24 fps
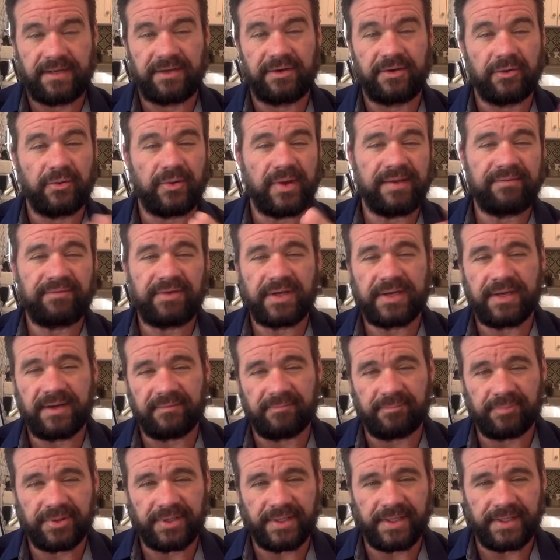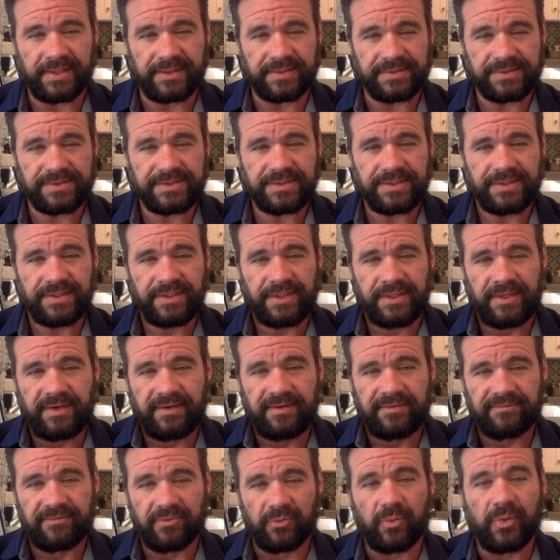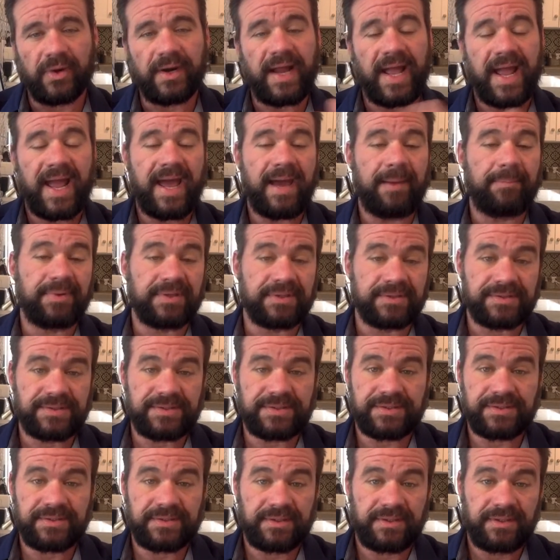you don't have any kind of plans for what happens